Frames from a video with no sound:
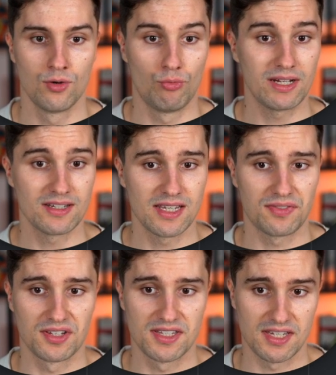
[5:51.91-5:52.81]
We can set
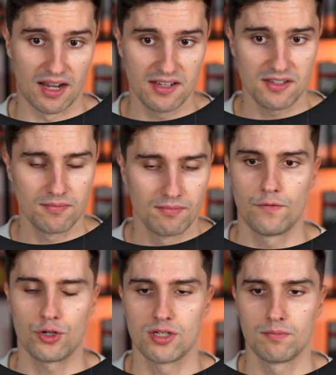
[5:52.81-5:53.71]
the size,
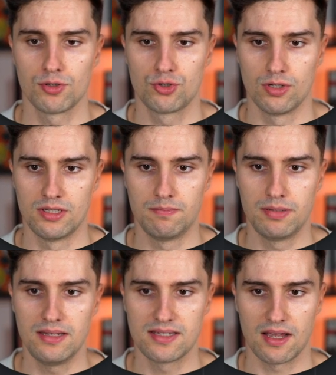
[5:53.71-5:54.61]
for example, to a
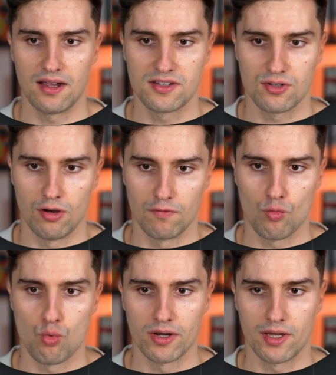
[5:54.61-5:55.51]
DP size of
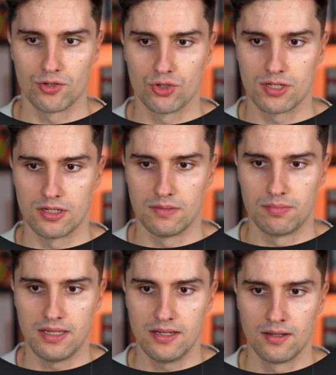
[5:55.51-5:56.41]
100
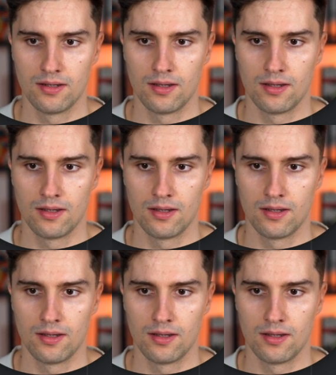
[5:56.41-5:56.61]
DP.